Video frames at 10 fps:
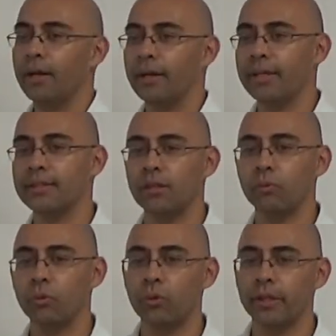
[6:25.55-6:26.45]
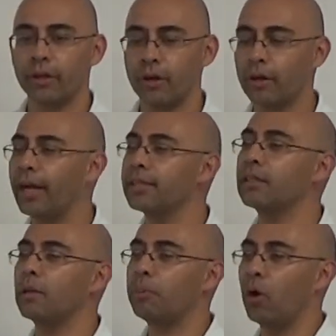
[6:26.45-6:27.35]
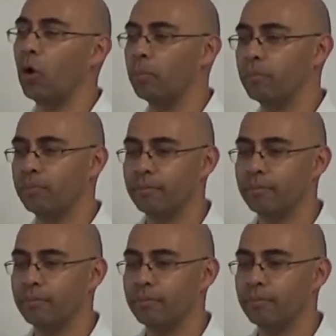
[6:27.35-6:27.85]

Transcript: Nice little rule here, or nice little poem.